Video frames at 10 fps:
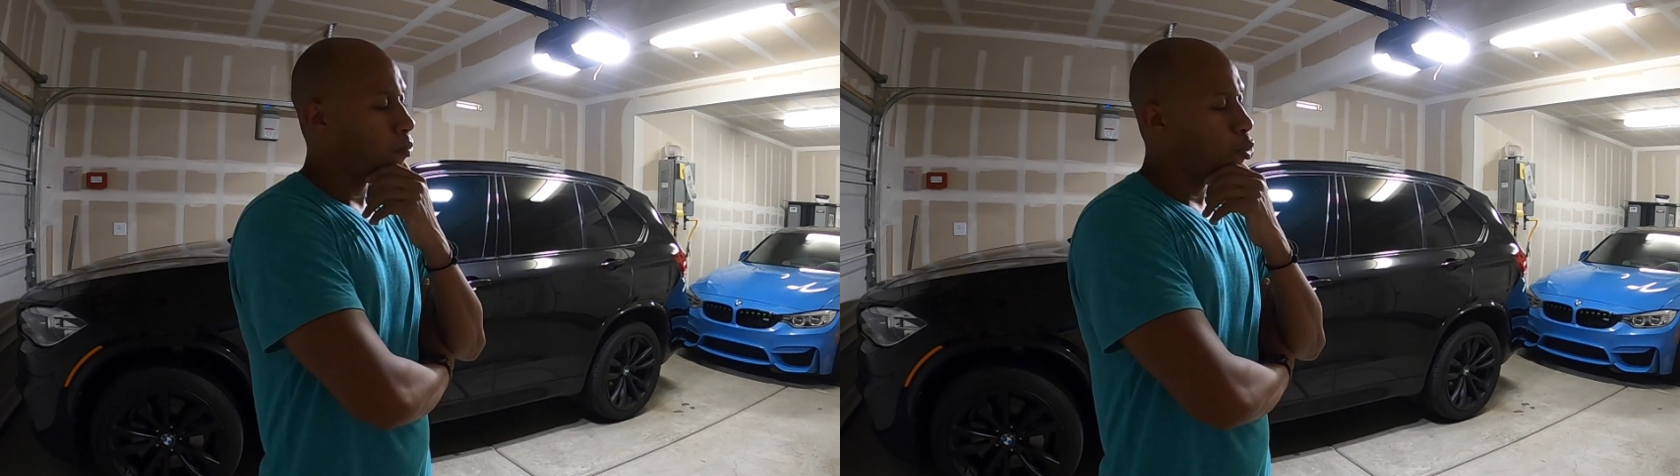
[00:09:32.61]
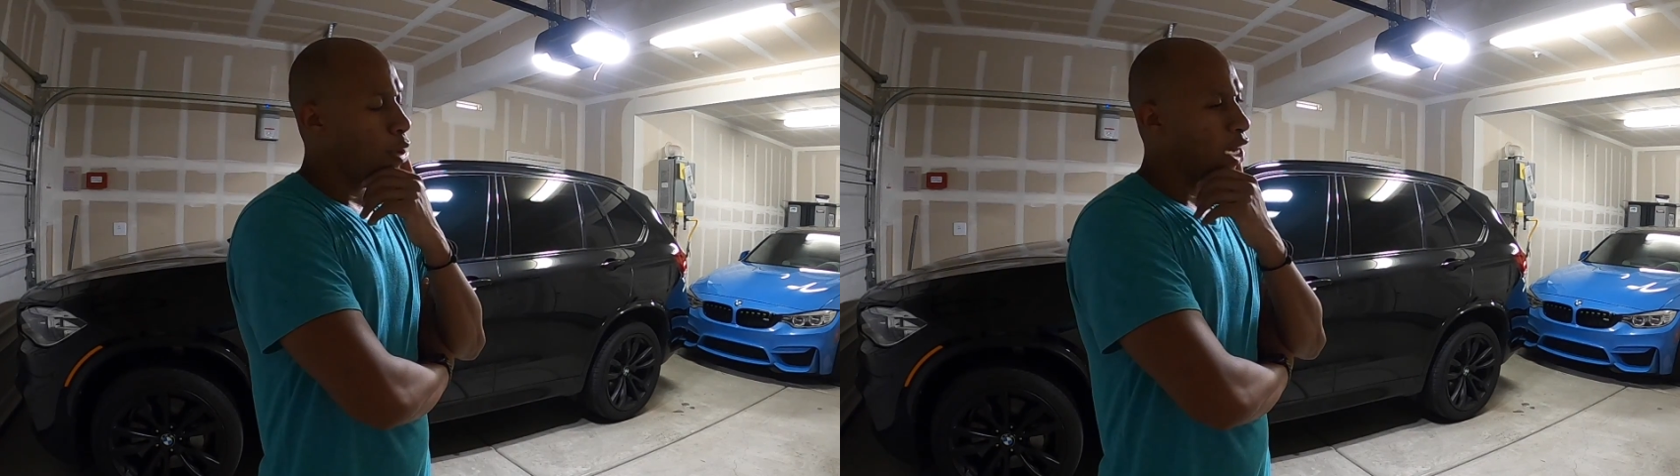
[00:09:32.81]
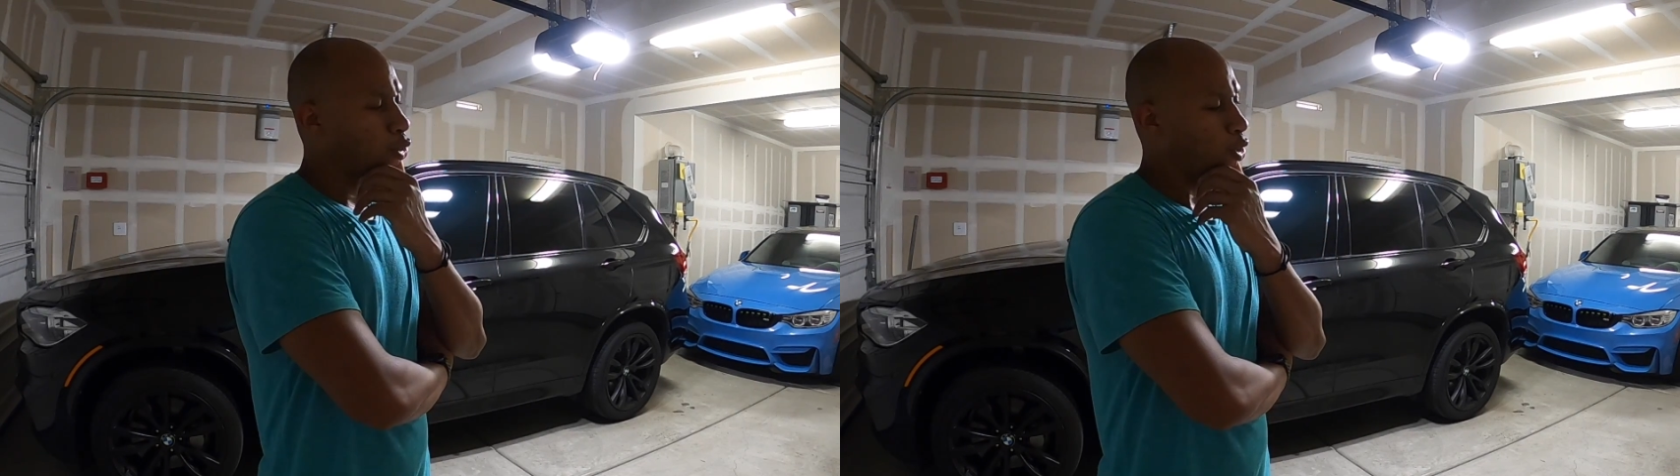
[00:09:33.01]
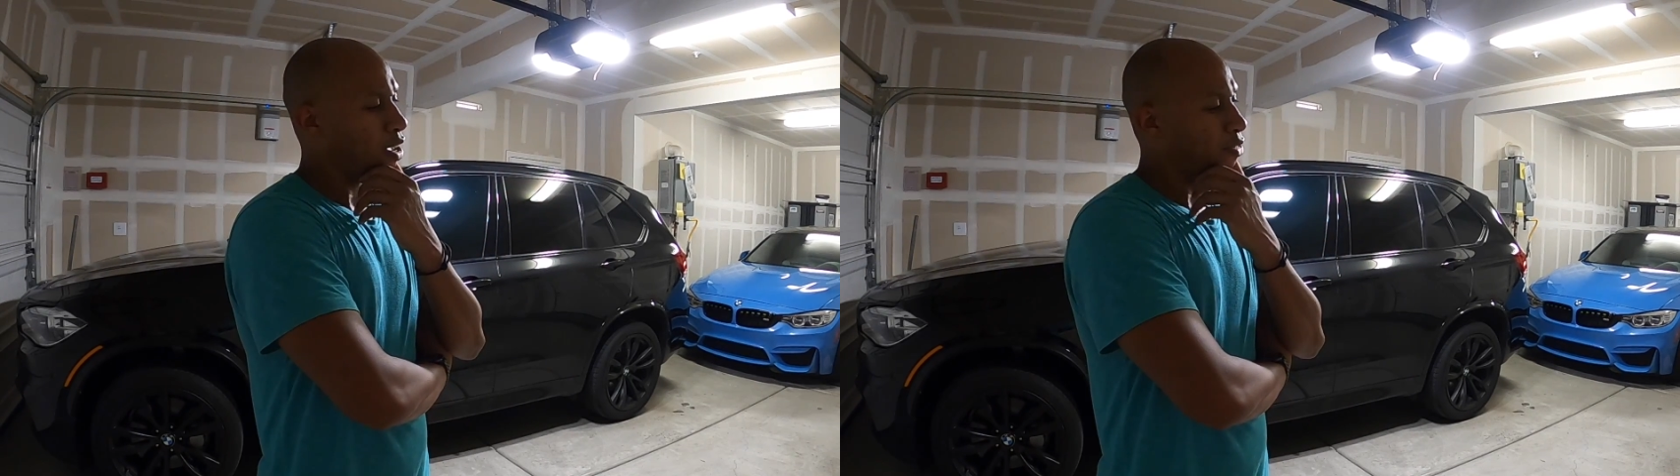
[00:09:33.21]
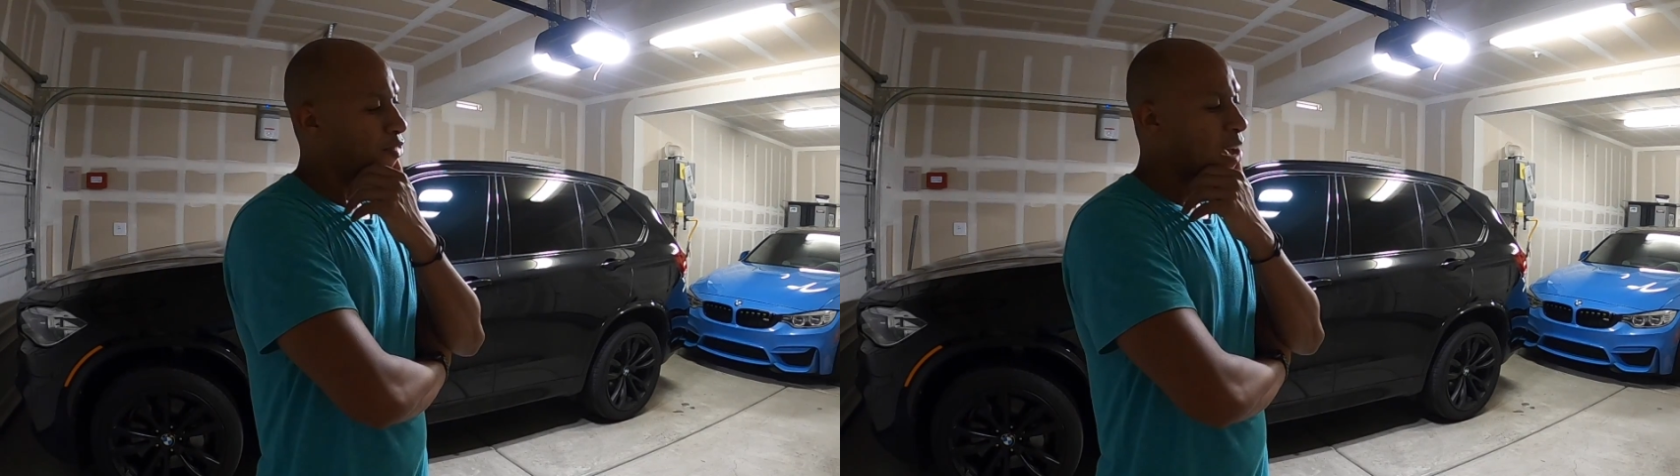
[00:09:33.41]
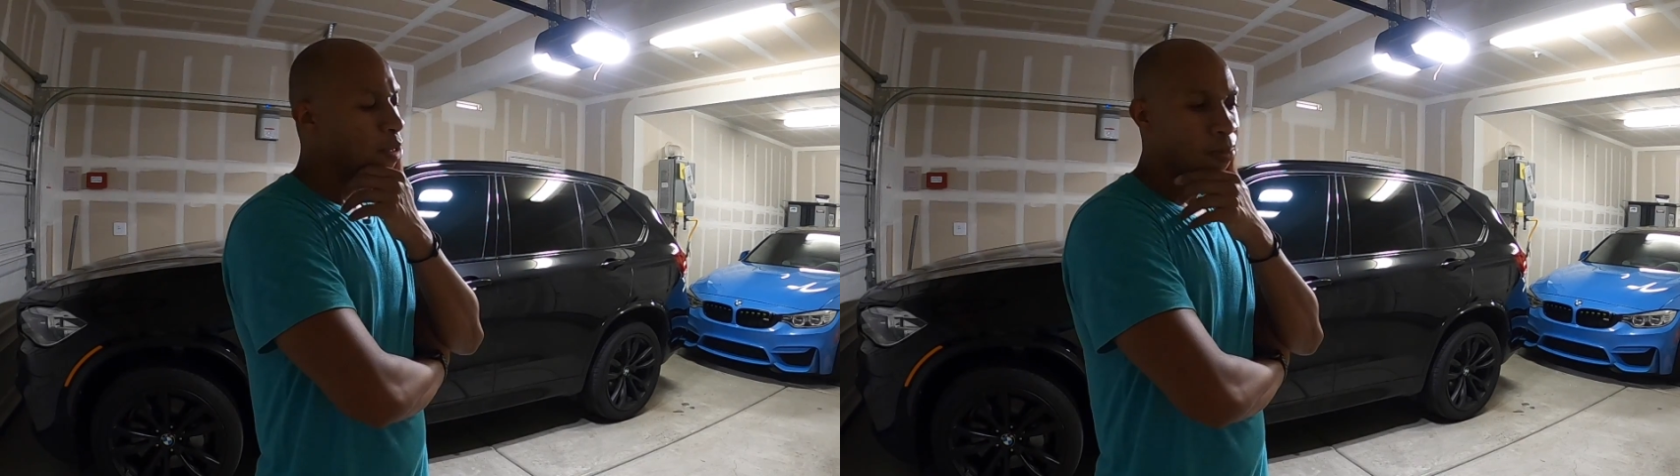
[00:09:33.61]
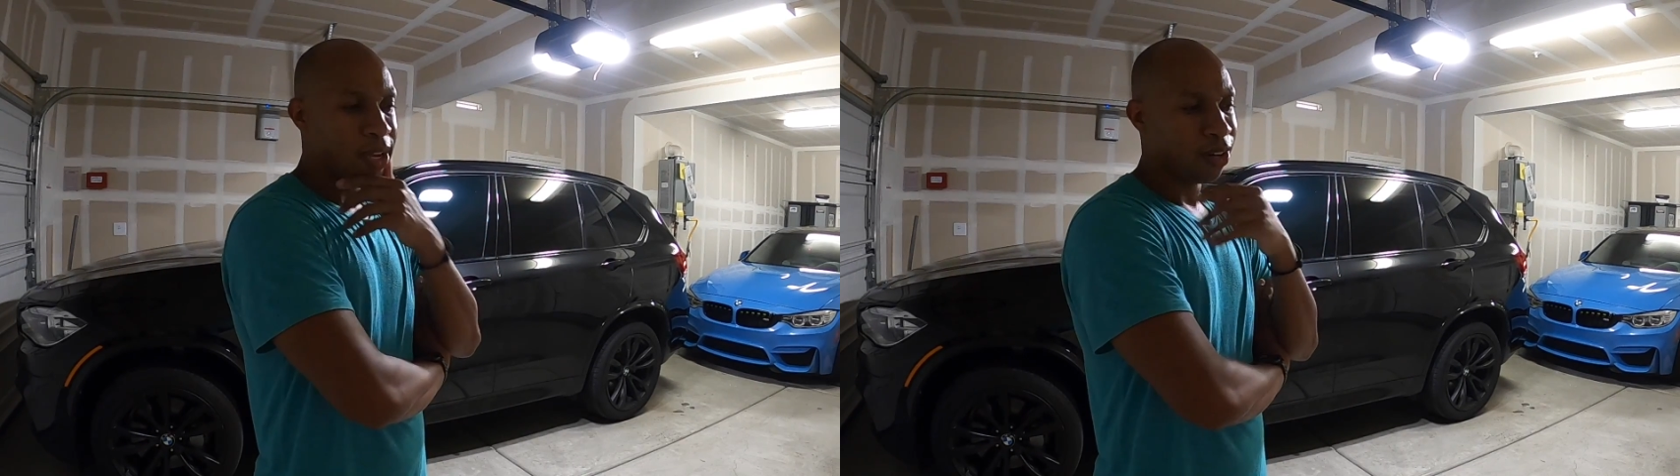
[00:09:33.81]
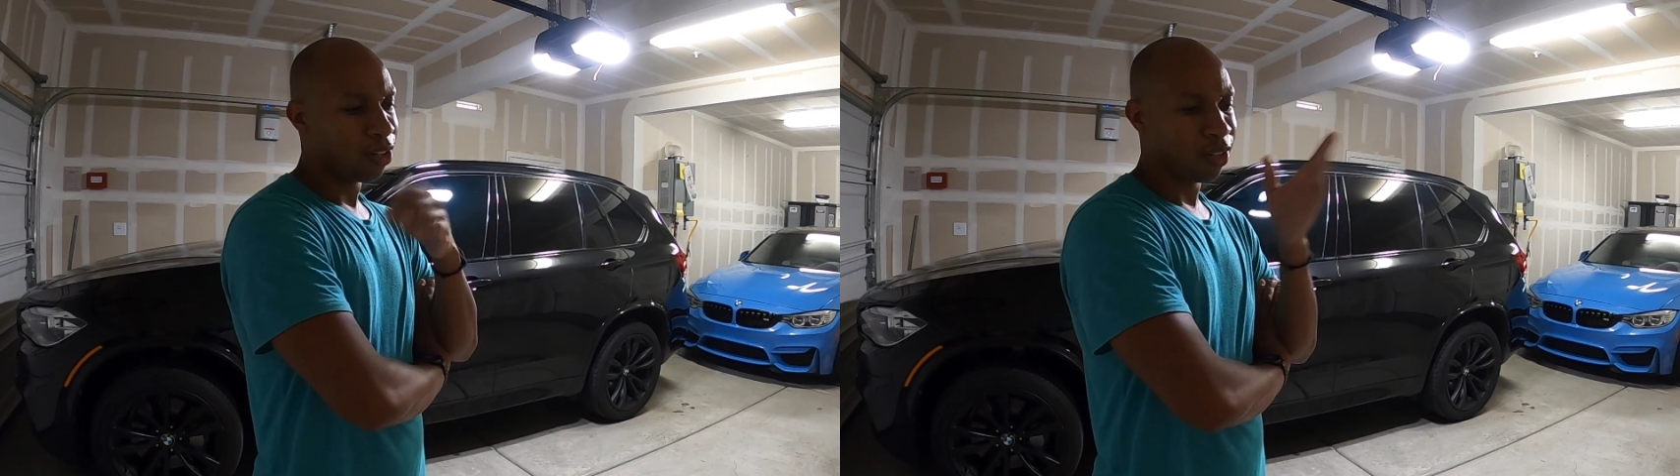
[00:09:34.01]
brakes were like
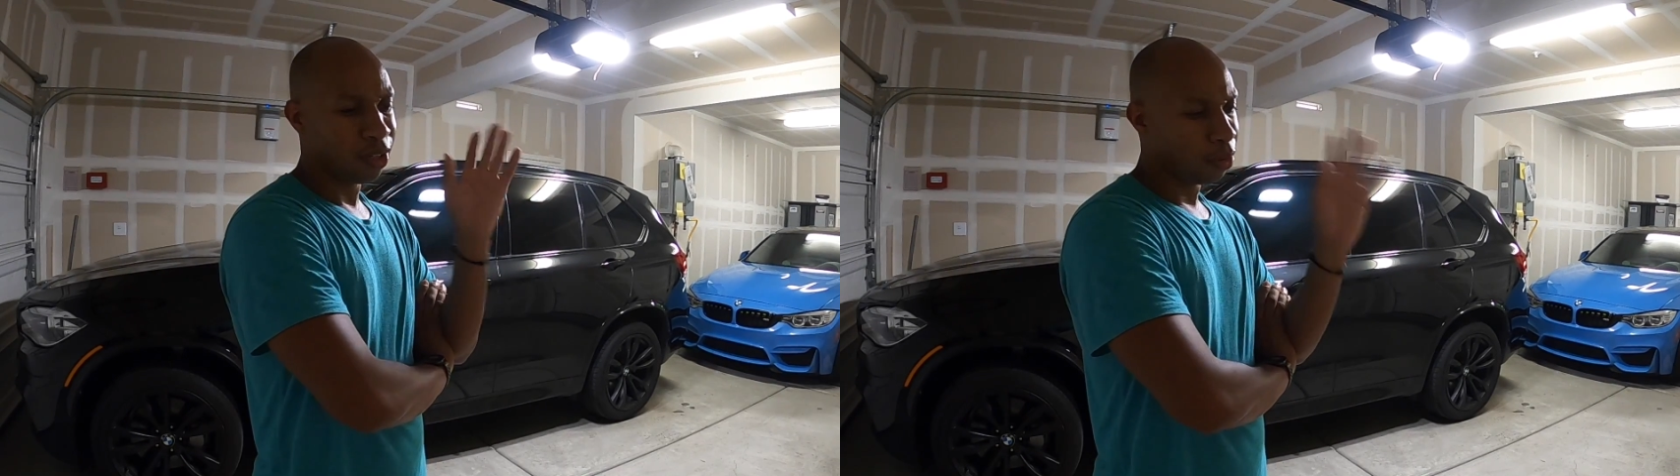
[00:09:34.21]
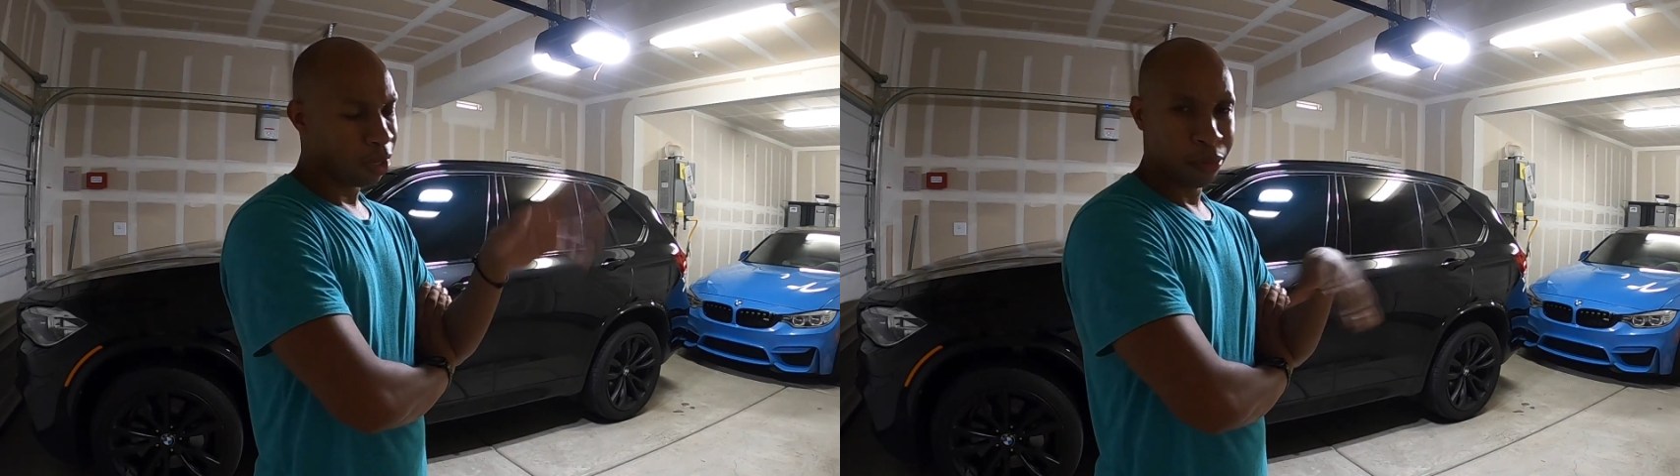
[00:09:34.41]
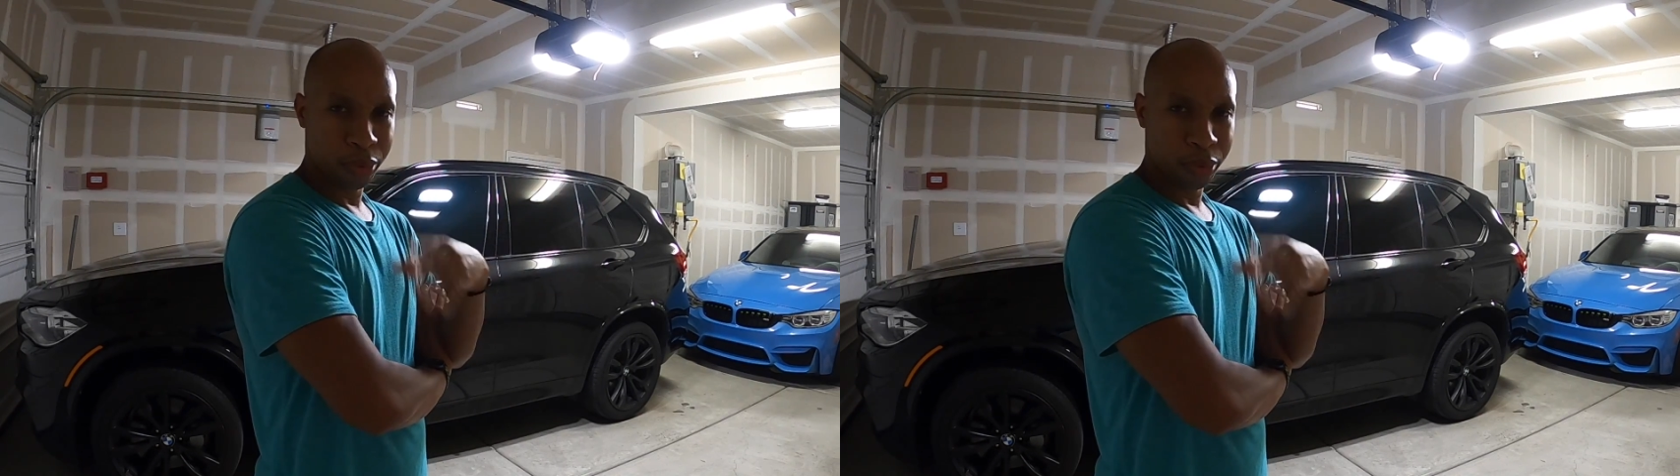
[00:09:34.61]
5mm.